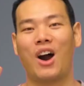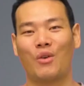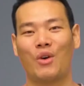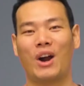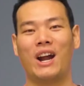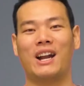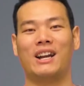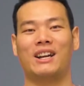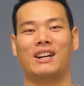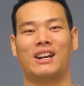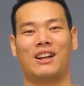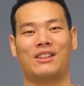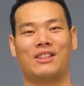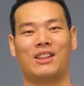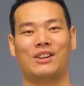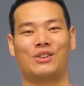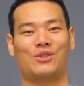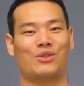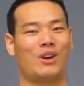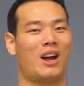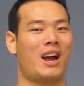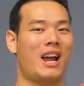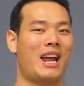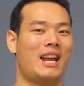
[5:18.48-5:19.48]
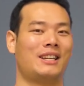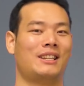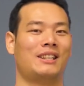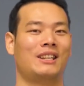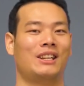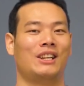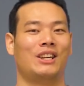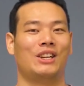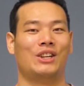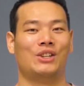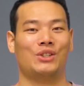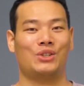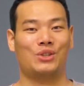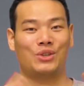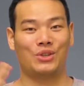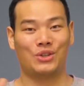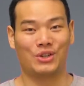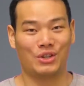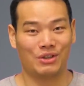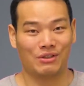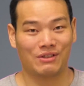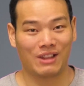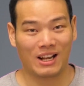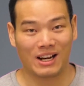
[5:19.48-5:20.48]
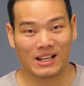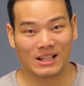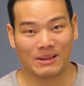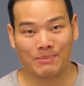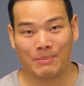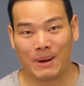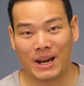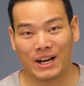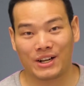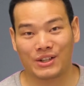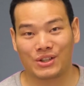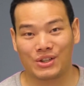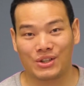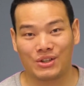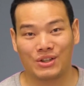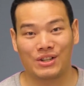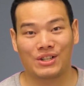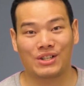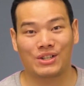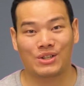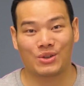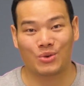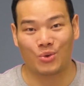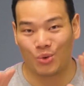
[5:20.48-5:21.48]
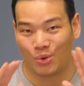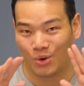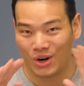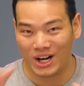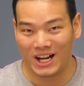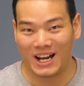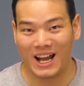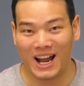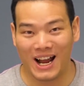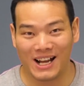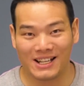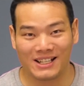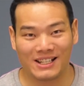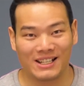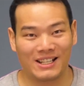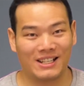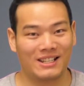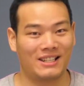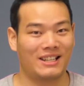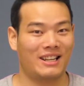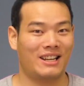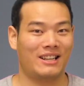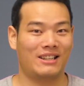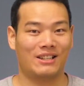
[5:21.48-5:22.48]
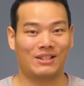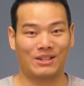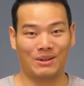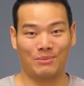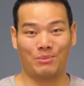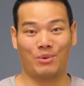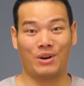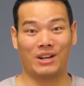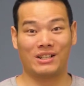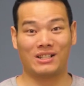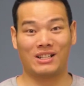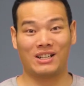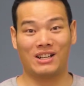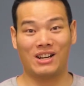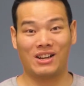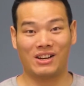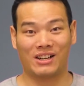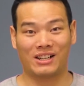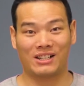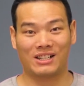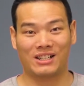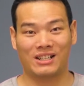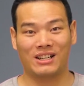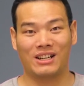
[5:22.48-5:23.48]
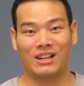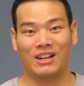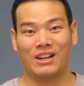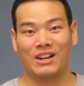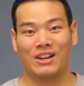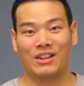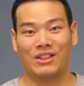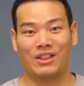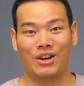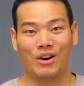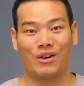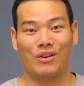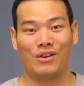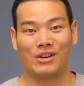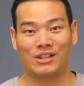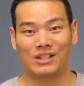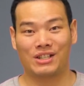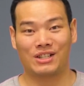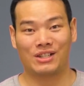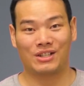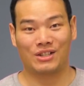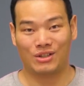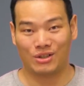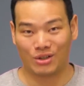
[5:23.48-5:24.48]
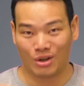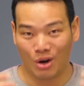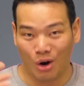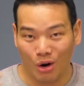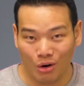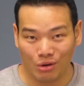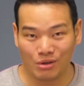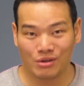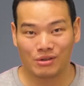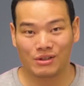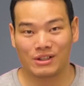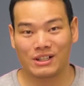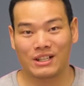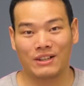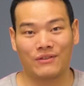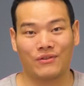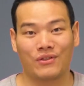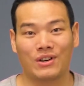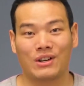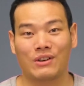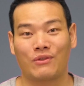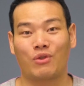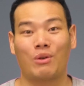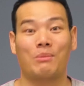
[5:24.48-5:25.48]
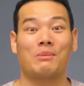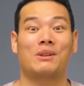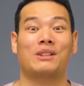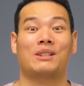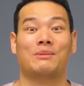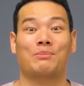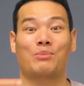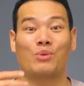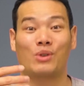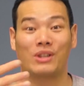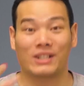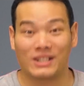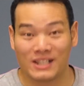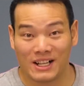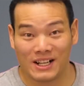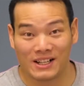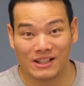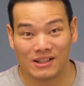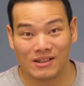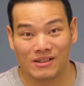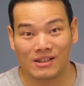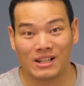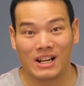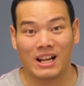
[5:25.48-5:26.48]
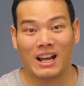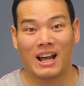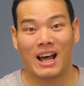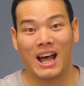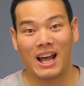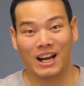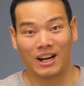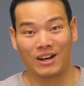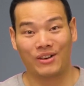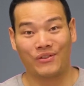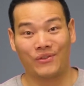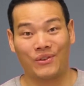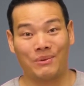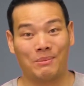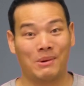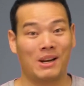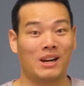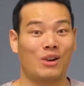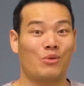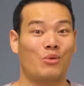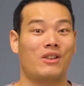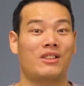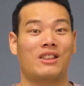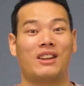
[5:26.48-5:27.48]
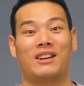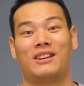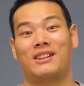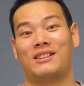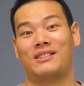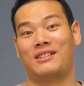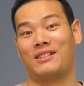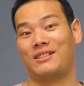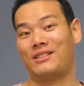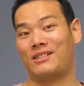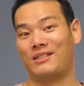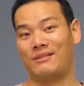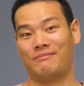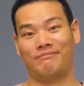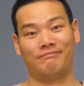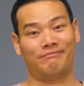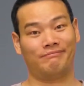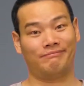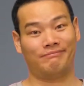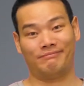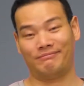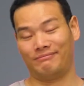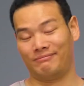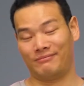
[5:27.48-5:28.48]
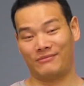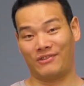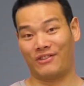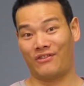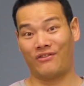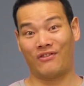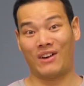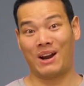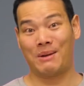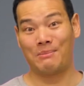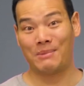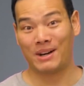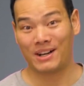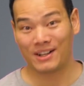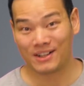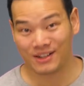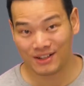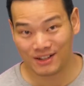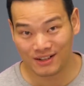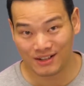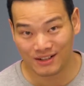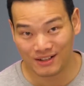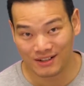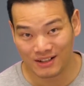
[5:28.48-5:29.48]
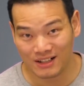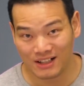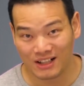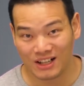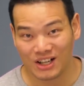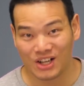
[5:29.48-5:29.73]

Alright, nothing to add. To you, the LaserPecker 2 is really as easy and simple as it looks. Though it's totally different from its predecessors, I got familiar with it in just 5 minutes.